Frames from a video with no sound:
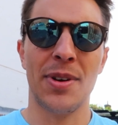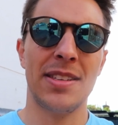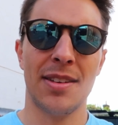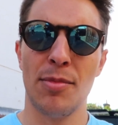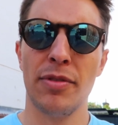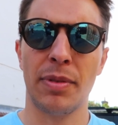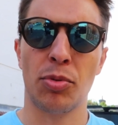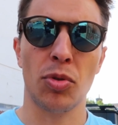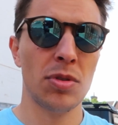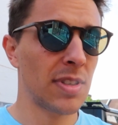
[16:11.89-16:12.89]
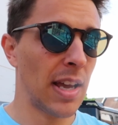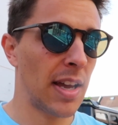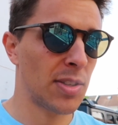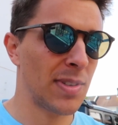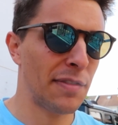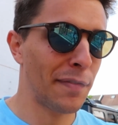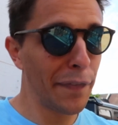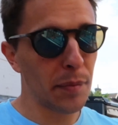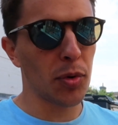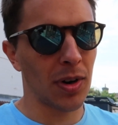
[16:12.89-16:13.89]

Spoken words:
He's moved abroad to a different football